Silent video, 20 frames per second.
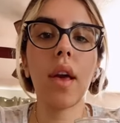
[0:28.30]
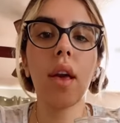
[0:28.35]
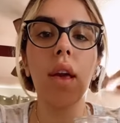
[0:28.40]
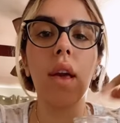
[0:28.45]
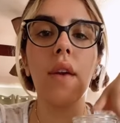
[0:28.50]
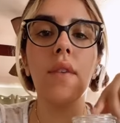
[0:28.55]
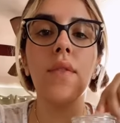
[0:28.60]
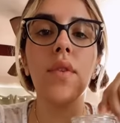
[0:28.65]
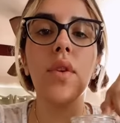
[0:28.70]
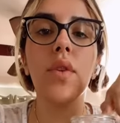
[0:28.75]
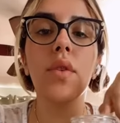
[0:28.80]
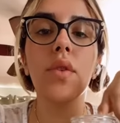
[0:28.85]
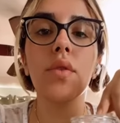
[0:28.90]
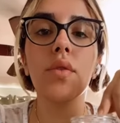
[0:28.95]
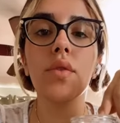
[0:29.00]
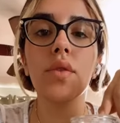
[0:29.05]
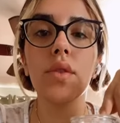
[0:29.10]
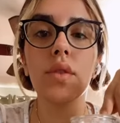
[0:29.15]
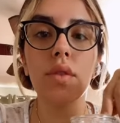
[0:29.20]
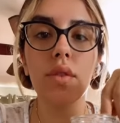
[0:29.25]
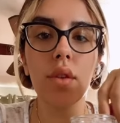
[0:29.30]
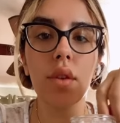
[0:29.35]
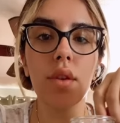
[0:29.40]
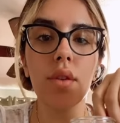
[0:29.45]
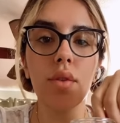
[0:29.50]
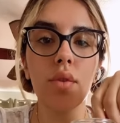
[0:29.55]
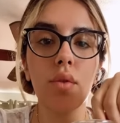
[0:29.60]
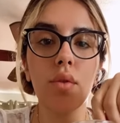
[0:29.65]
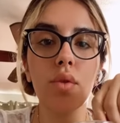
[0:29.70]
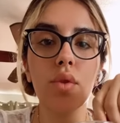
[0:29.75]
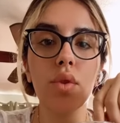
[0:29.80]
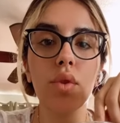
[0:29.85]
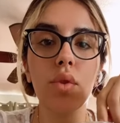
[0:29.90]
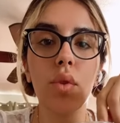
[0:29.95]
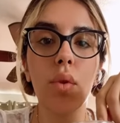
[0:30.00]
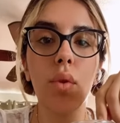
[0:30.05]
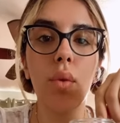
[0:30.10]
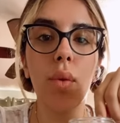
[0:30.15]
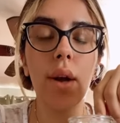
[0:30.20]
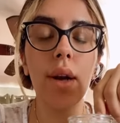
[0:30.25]
if you use
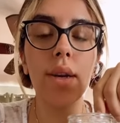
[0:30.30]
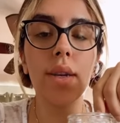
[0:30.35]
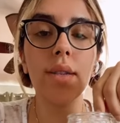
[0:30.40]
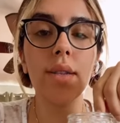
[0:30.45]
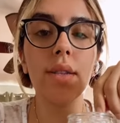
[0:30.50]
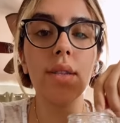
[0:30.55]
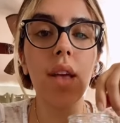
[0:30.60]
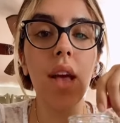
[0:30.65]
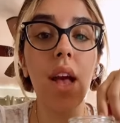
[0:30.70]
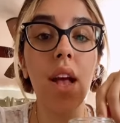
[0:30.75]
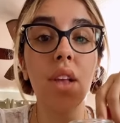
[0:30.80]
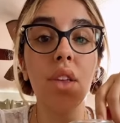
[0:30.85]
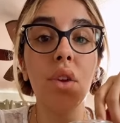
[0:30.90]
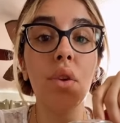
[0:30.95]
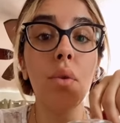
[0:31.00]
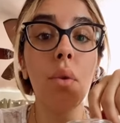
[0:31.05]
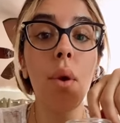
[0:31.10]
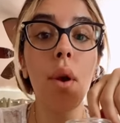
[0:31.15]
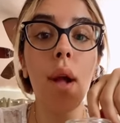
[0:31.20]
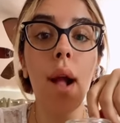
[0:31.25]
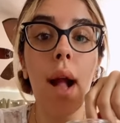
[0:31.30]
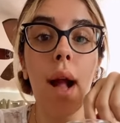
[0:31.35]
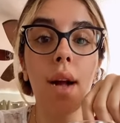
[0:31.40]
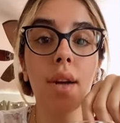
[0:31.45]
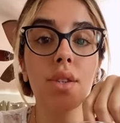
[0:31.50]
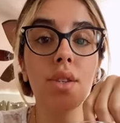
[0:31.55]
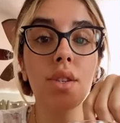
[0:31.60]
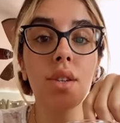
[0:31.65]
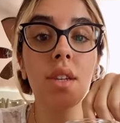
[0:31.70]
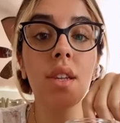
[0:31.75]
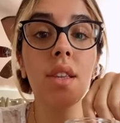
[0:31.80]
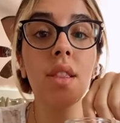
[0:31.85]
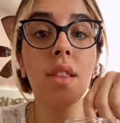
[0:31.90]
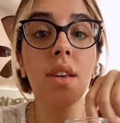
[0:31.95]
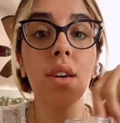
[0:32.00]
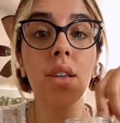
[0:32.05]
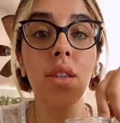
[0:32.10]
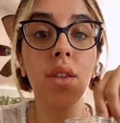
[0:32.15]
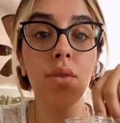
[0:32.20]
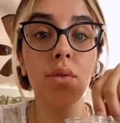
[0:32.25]
Justo Juez and you're actually
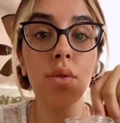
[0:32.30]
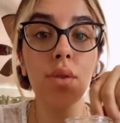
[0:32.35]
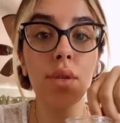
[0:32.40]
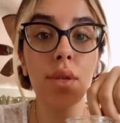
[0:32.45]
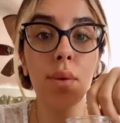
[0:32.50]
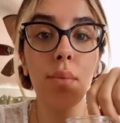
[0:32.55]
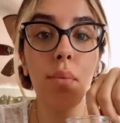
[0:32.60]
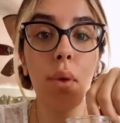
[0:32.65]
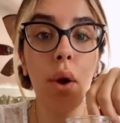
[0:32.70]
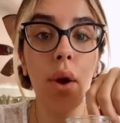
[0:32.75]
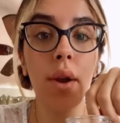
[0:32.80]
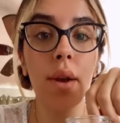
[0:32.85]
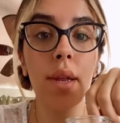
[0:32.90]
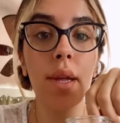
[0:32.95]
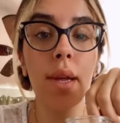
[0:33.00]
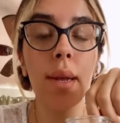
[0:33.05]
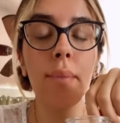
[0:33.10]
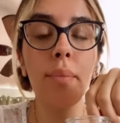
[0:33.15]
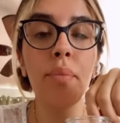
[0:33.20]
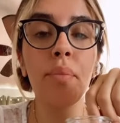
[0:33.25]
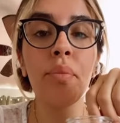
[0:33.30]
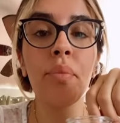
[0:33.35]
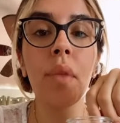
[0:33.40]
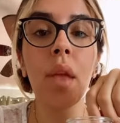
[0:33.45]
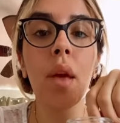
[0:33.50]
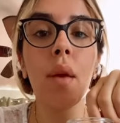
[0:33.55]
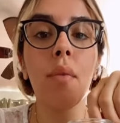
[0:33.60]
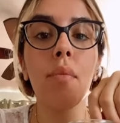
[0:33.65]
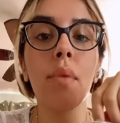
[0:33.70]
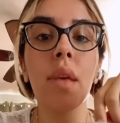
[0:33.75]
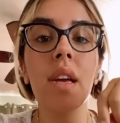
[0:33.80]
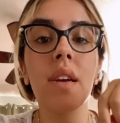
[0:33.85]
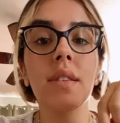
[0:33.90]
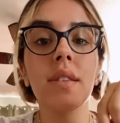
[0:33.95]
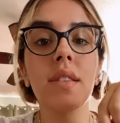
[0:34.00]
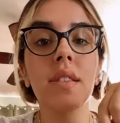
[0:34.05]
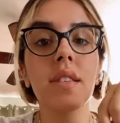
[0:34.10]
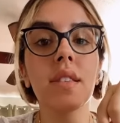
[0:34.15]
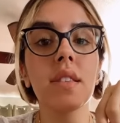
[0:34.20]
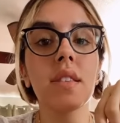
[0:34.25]
the guilty party
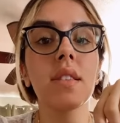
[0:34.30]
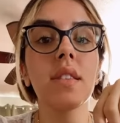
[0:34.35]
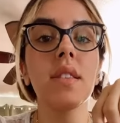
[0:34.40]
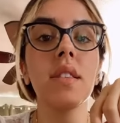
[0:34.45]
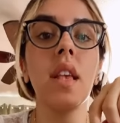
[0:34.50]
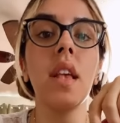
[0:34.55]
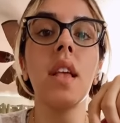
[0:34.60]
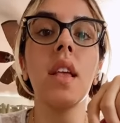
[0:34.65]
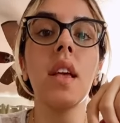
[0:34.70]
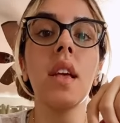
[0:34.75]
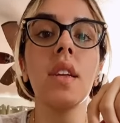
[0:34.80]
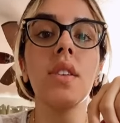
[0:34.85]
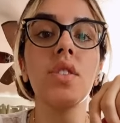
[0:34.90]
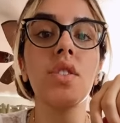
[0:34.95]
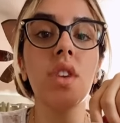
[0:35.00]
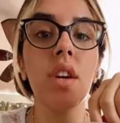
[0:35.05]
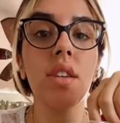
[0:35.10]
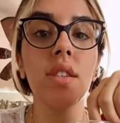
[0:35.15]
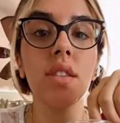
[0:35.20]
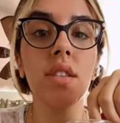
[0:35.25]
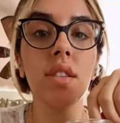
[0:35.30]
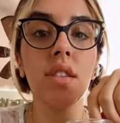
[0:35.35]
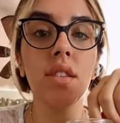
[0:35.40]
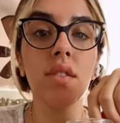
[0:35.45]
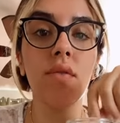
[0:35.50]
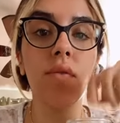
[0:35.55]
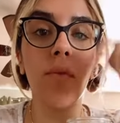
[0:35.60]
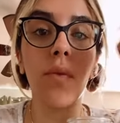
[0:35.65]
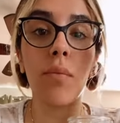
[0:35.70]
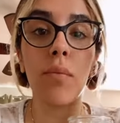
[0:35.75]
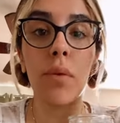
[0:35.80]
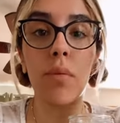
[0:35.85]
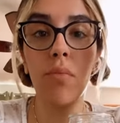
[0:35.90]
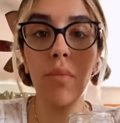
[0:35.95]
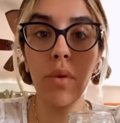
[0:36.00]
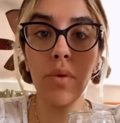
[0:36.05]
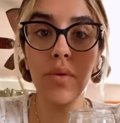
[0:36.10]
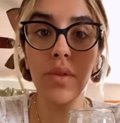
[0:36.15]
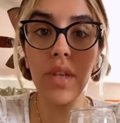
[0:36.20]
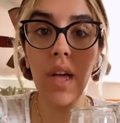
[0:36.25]
because this is seeking justice from the
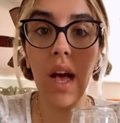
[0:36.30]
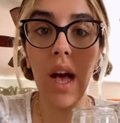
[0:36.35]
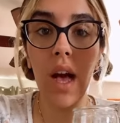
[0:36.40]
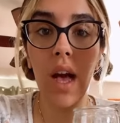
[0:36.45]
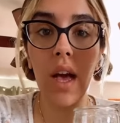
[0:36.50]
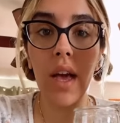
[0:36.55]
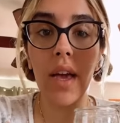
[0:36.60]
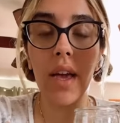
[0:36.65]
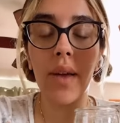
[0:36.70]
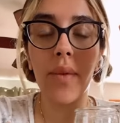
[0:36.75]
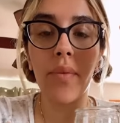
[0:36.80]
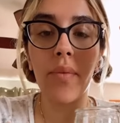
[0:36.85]
Most High,